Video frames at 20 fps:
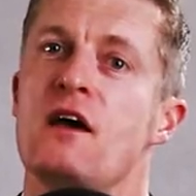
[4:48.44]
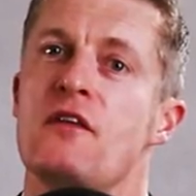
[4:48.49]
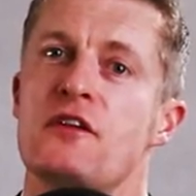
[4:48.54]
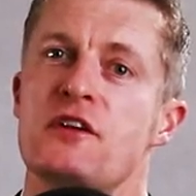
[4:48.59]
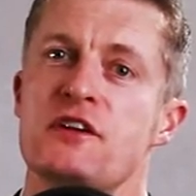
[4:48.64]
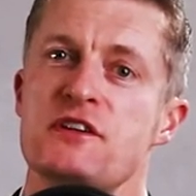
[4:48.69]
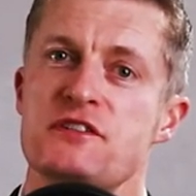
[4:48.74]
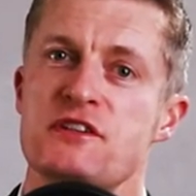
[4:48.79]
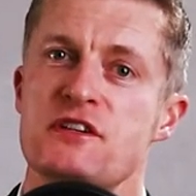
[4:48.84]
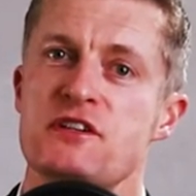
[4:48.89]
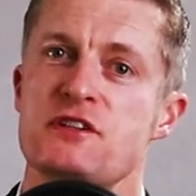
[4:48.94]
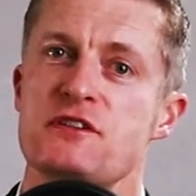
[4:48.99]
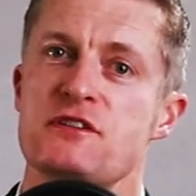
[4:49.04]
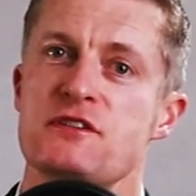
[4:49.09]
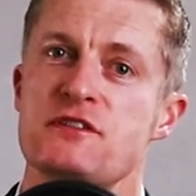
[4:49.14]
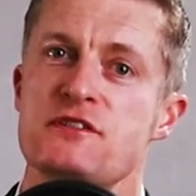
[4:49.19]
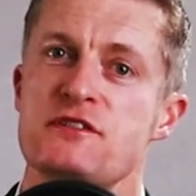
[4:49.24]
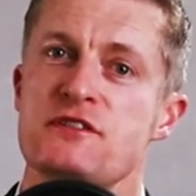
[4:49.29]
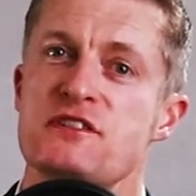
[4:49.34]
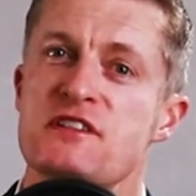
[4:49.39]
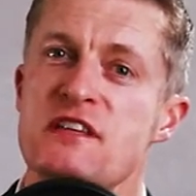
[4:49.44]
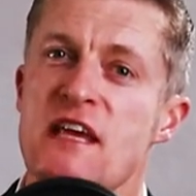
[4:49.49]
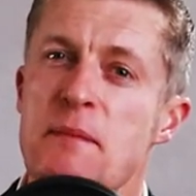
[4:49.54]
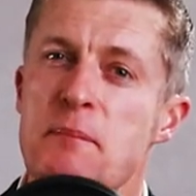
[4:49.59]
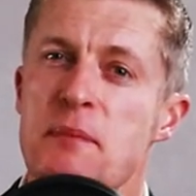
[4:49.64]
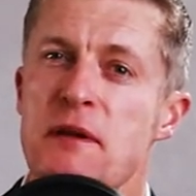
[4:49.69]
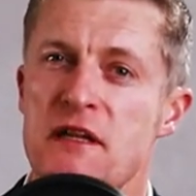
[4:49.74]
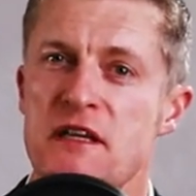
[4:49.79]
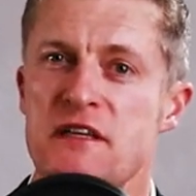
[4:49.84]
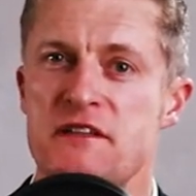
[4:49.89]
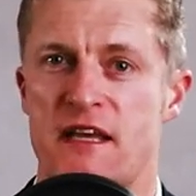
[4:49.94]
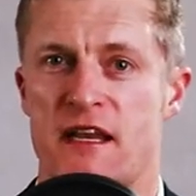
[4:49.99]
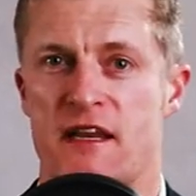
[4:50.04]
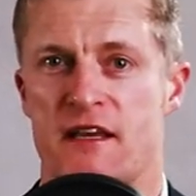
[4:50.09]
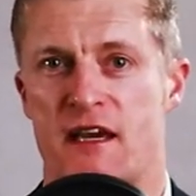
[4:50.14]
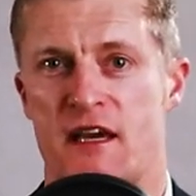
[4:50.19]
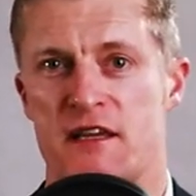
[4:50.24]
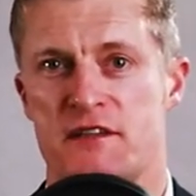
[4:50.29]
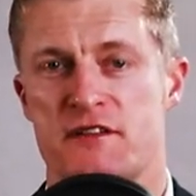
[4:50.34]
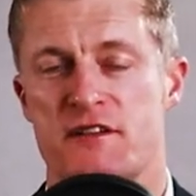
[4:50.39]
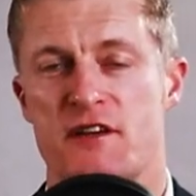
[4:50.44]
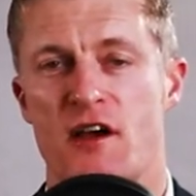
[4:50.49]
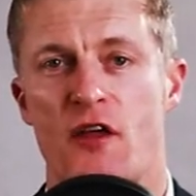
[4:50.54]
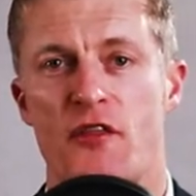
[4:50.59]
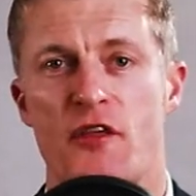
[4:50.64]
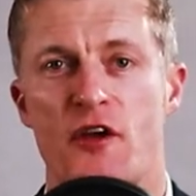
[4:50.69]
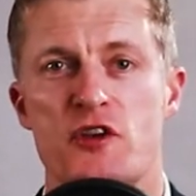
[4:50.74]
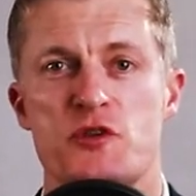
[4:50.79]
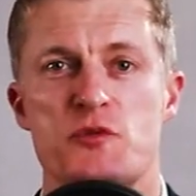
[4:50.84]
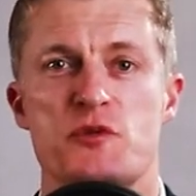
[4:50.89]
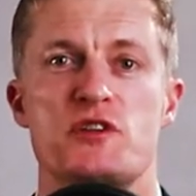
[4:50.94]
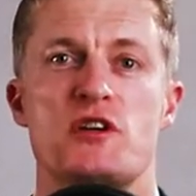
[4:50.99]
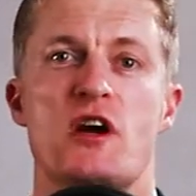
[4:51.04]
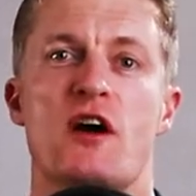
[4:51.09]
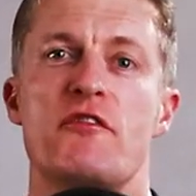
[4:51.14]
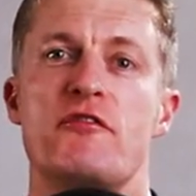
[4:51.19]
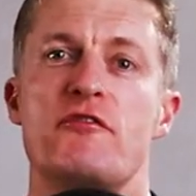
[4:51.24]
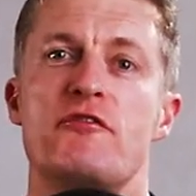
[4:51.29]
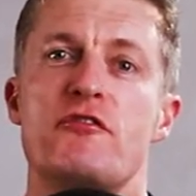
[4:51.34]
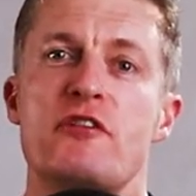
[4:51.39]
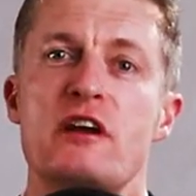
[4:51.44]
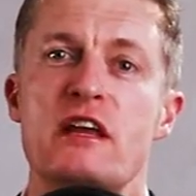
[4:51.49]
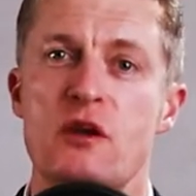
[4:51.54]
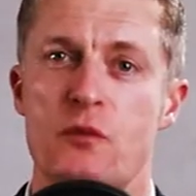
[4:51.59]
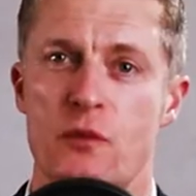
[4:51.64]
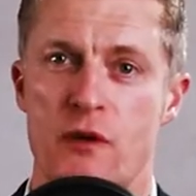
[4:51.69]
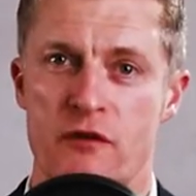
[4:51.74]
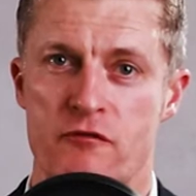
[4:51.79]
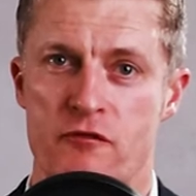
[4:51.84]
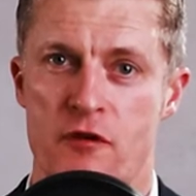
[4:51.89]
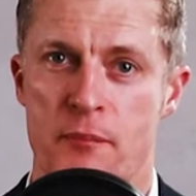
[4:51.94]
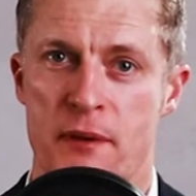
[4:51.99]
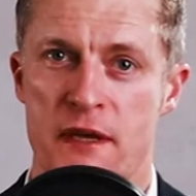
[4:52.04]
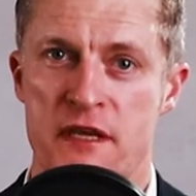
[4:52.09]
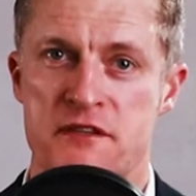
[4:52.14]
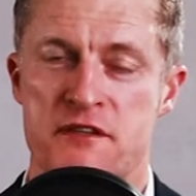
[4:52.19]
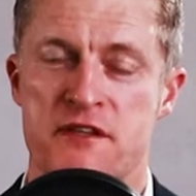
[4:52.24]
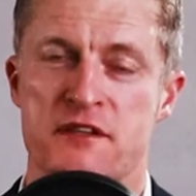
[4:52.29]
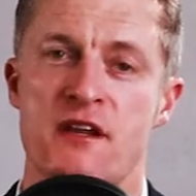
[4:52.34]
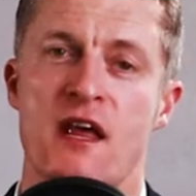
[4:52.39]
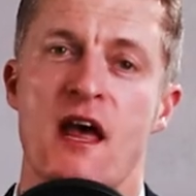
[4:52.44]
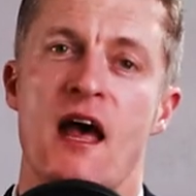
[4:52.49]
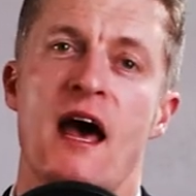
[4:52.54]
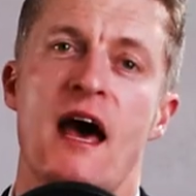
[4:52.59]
The decisions typically delegated are those which are frequently repeated